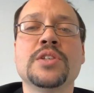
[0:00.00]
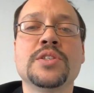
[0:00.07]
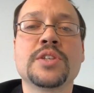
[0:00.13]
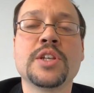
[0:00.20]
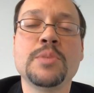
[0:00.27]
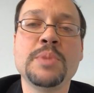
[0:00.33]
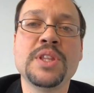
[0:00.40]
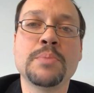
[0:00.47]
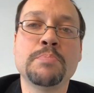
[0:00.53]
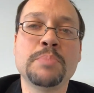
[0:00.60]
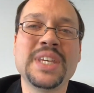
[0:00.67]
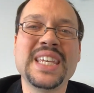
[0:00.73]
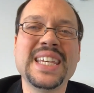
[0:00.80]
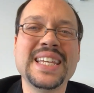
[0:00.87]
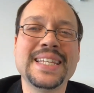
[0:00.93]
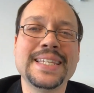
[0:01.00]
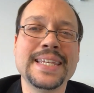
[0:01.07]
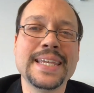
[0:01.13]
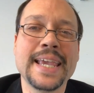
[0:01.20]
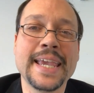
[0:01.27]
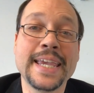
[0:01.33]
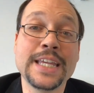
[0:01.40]
It's going to be the
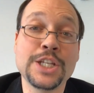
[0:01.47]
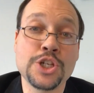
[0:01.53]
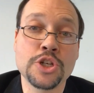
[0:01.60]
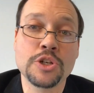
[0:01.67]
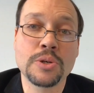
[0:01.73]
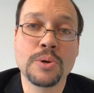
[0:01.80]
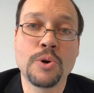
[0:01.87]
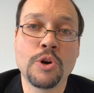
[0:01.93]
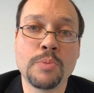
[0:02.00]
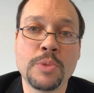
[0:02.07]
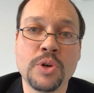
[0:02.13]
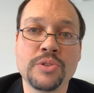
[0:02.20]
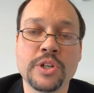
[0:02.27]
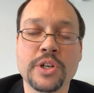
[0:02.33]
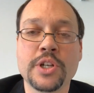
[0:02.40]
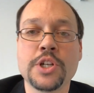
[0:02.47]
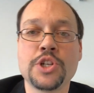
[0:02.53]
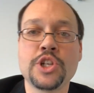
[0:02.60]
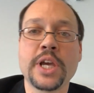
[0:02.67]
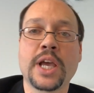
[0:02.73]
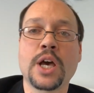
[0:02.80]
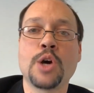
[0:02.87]
PTH hormone. They're going to
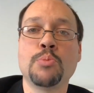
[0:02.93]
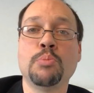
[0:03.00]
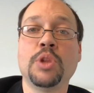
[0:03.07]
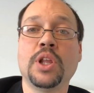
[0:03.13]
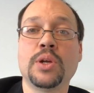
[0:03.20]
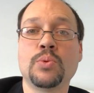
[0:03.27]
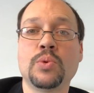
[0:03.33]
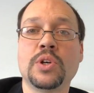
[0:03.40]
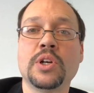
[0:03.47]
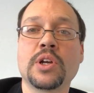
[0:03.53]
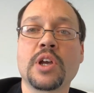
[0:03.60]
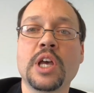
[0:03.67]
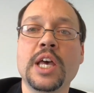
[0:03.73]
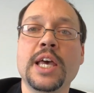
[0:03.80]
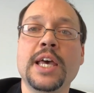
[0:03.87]
check on blood work.